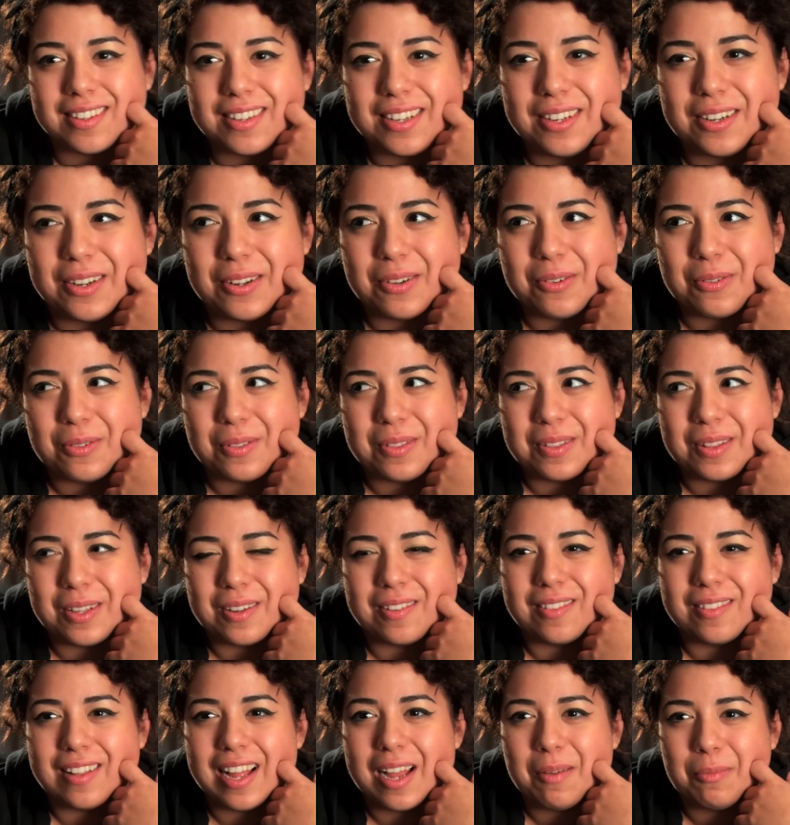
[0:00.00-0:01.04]
you know, the
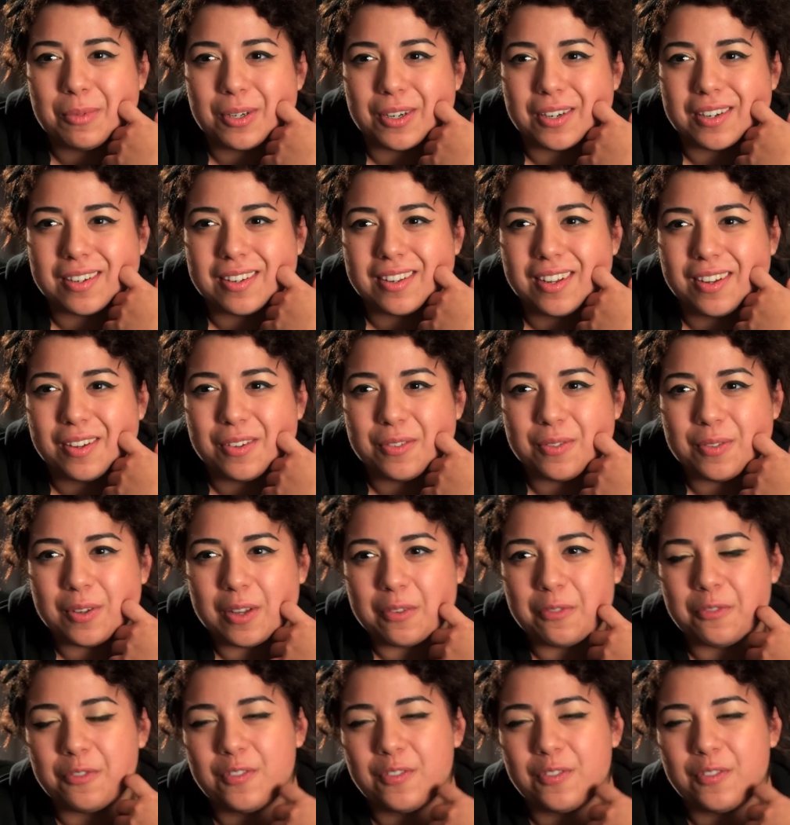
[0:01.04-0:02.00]
glamour of, of